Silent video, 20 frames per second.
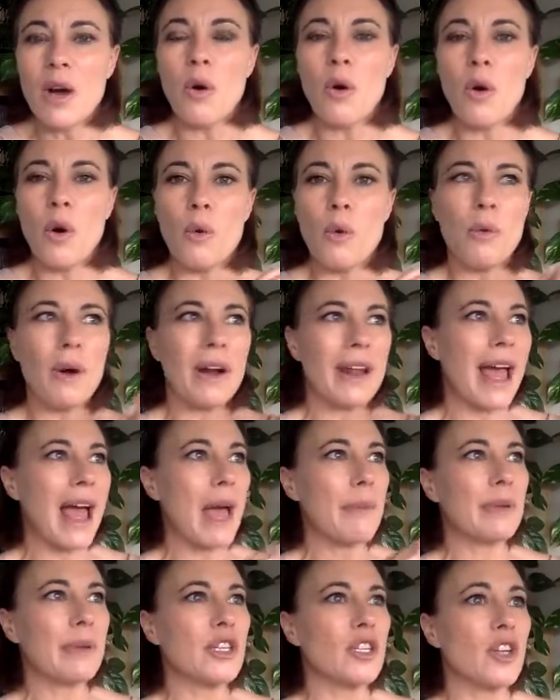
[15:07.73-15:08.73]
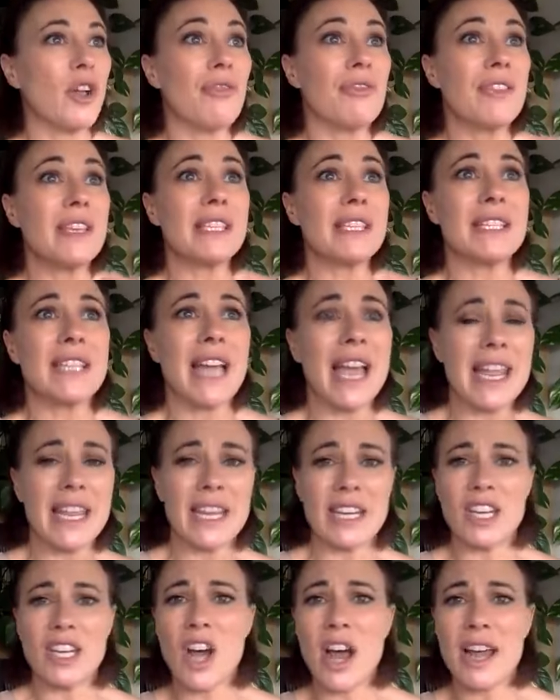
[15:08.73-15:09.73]
or what happened on this day
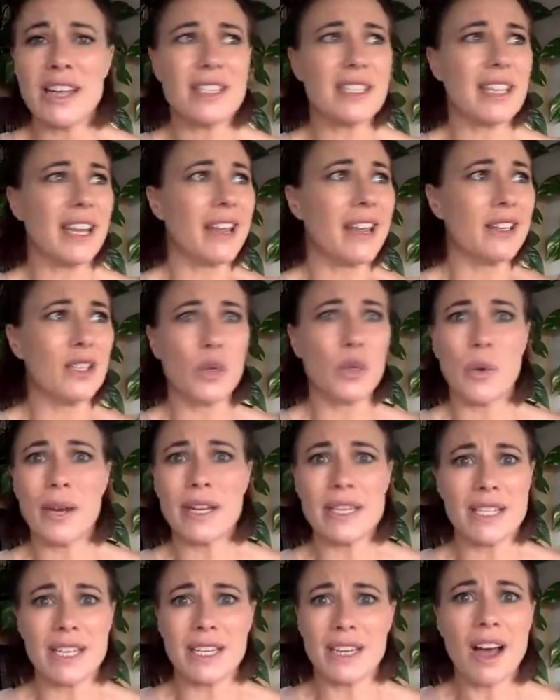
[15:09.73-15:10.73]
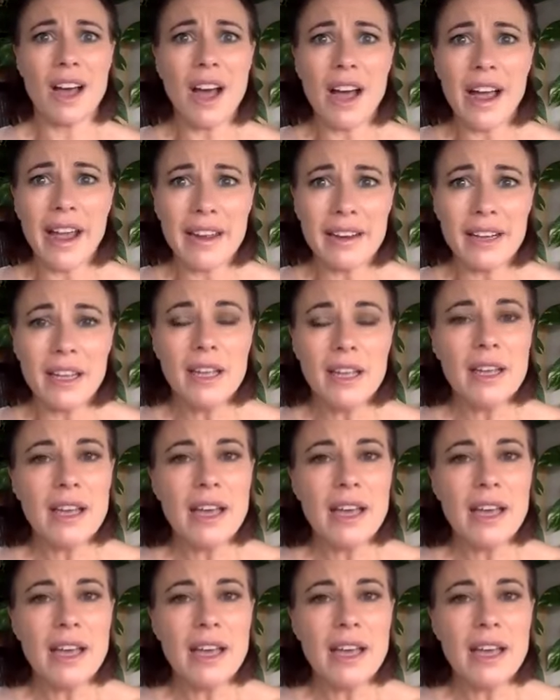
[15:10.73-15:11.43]
in 1929